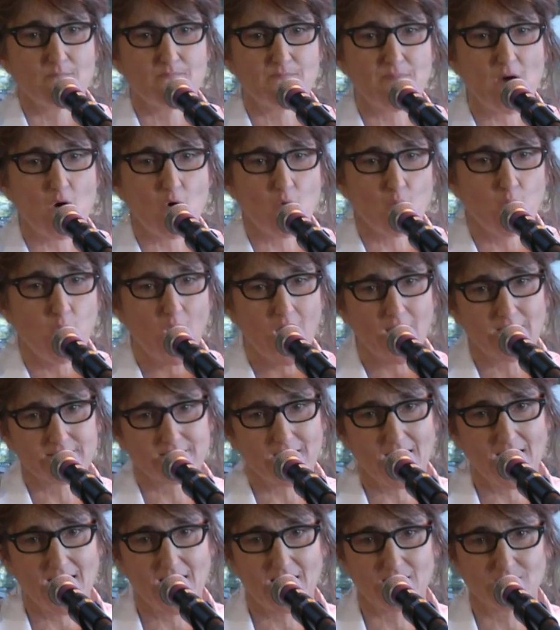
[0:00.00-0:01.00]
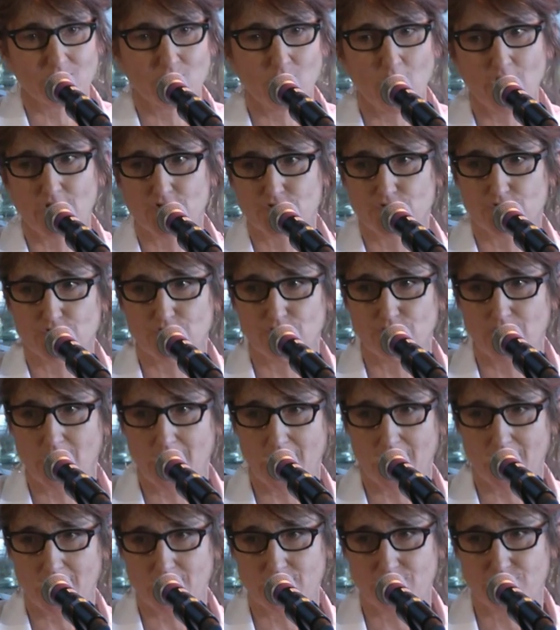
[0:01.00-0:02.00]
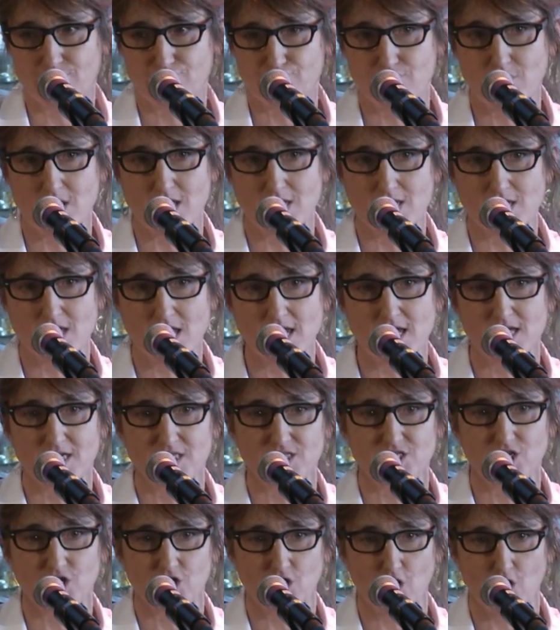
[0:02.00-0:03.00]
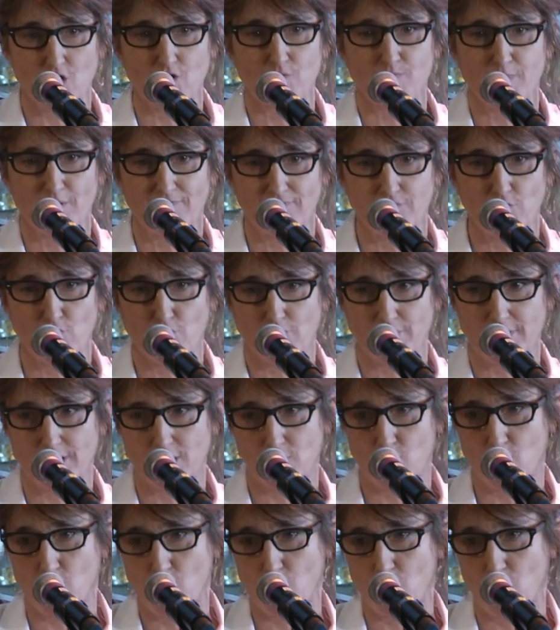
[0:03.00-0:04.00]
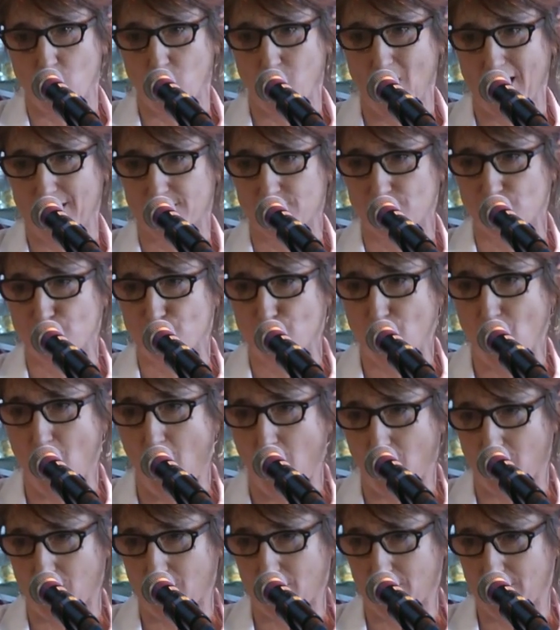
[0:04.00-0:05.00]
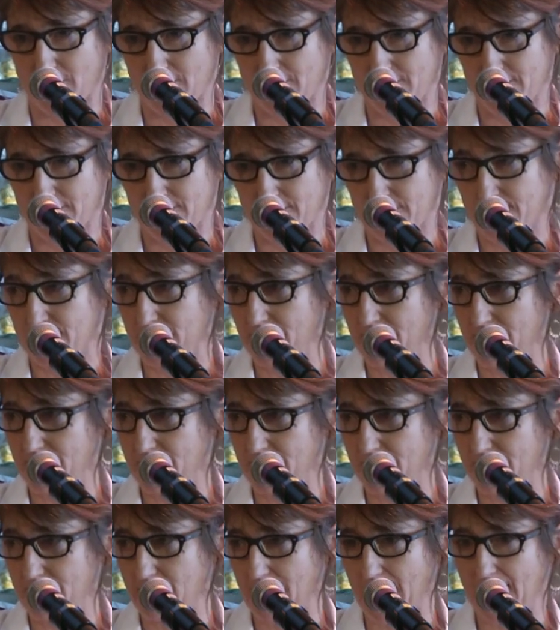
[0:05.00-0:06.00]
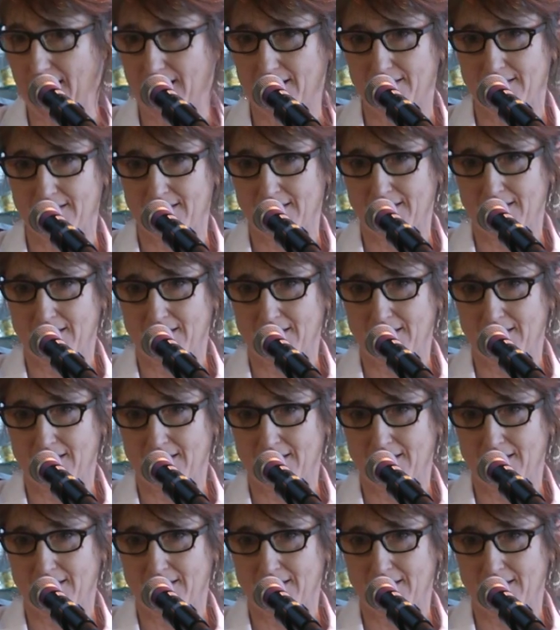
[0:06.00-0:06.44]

but why the hell weren't you here 3 years ago before it all went wrong?" Yeah?